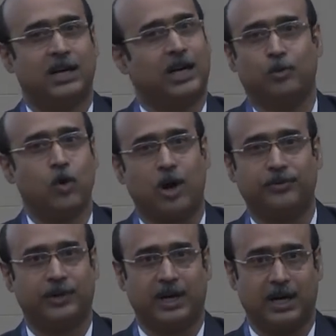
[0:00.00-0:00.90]
uh, book
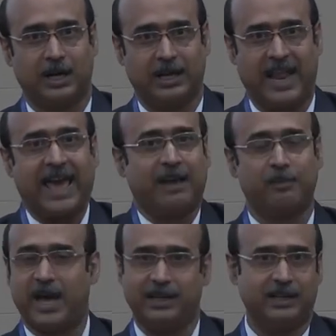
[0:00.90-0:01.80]
of uh, Lang
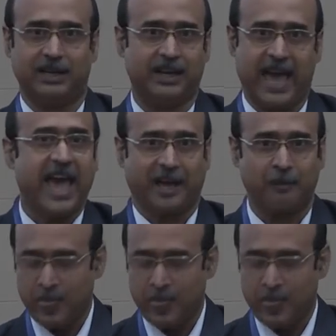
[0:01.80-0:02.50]
and Ang.